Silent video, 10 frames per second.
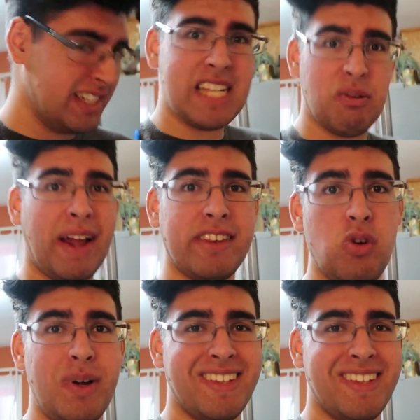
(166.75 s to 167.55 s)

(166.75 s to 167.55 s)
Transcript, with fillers: Let's get right to